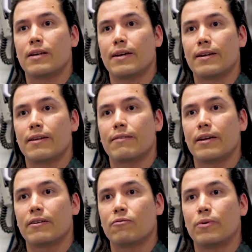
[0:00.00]
And I
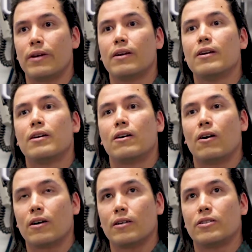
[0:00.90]
think if we
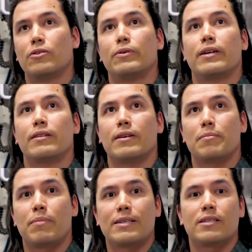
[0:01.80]
are doing the
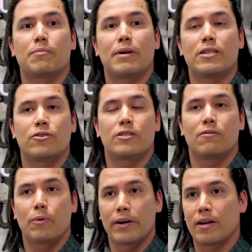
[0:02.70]
basic measures
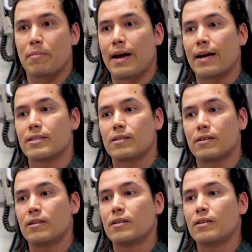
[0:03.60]
of wearing a mask,